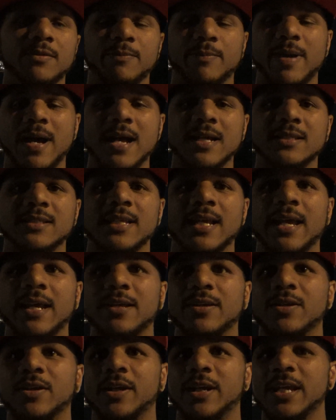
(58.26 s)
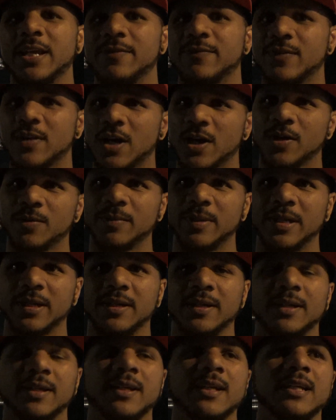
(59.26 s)
box at, you know, Keith
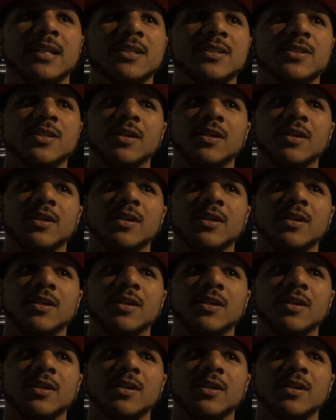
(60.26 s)
Thurman. Mm-hmm.